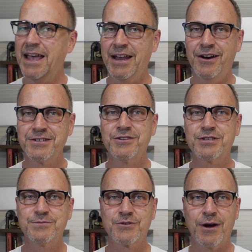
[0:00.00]
and also
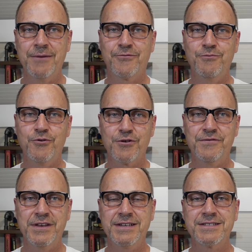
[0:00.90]
subscribe for more
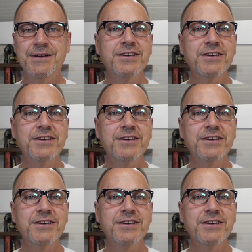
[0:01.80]
of this.